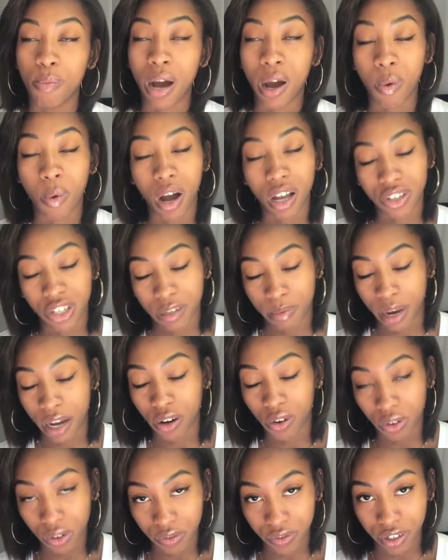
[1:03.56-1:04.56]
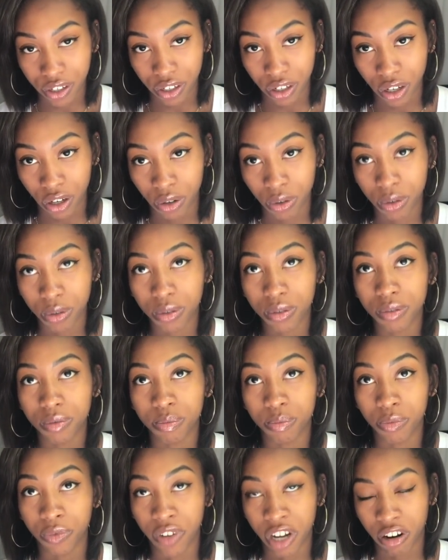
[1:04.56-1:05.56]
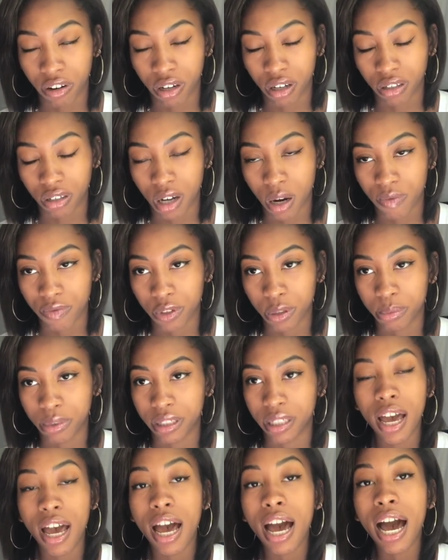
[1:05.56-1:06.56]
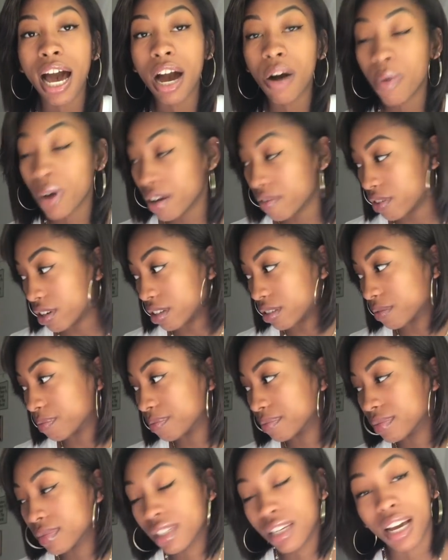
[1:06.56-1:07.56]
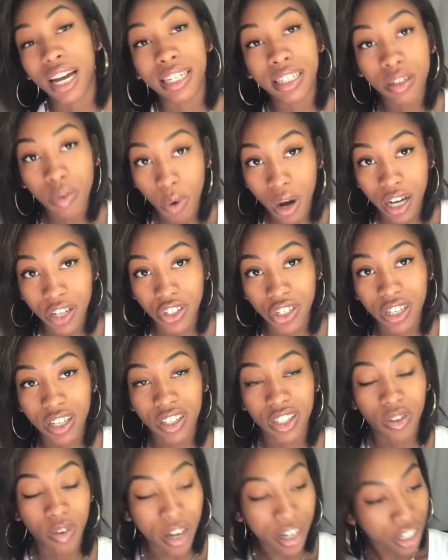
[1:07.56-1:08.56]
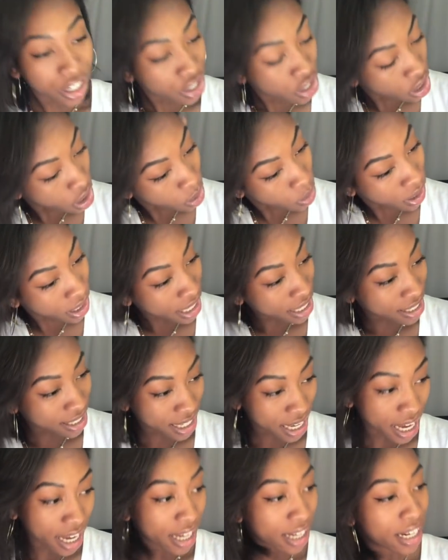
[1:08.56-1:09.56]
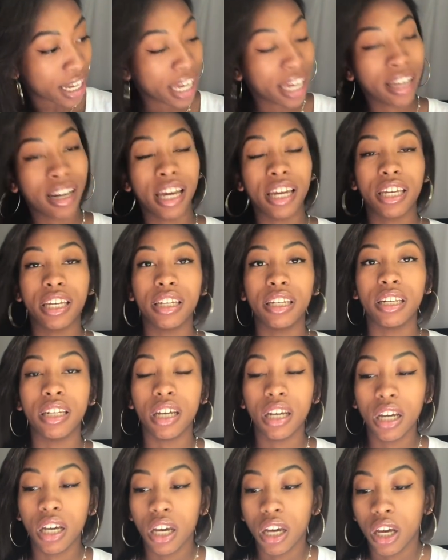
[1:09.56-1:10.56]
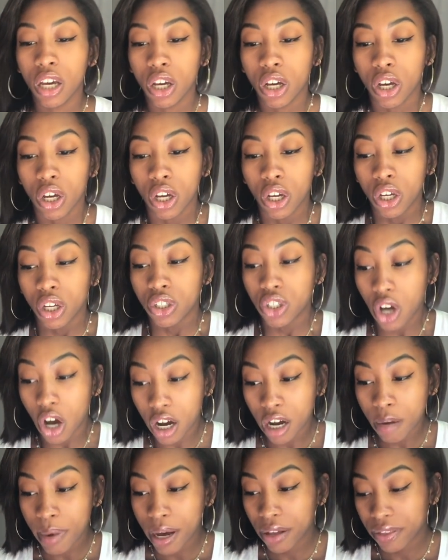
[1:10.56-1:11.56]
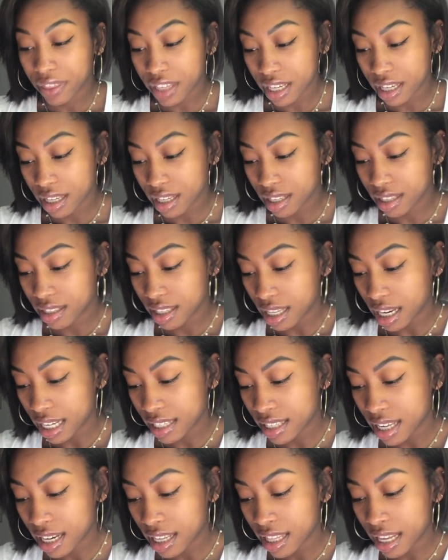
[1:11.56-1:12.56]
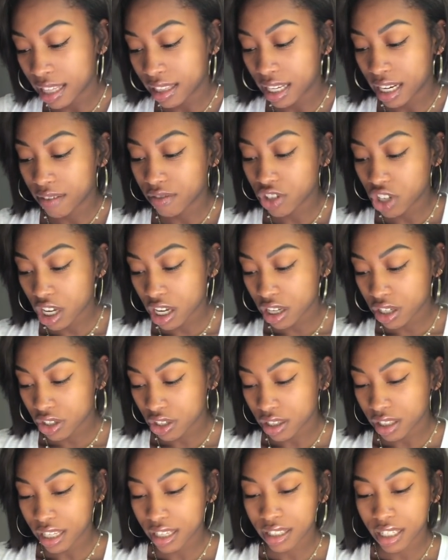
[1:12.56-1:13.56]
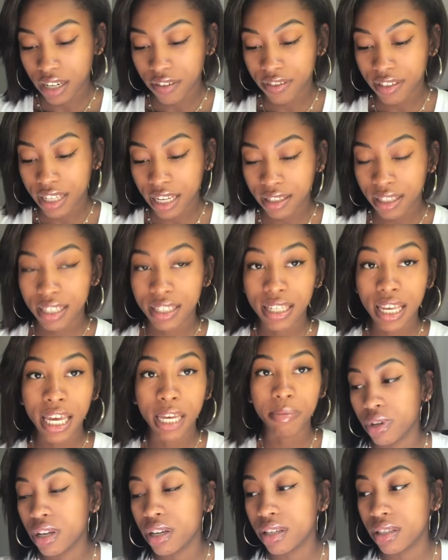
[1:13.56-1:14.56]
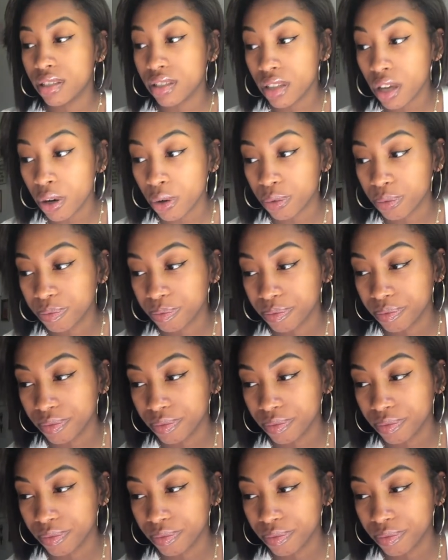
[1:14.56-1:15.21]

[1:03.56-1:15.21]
by watching my old video very uncomfortably. However, I did watch it so I can know what I said and I can talk about things that I said in that that have changed and things that have stayed the same. So,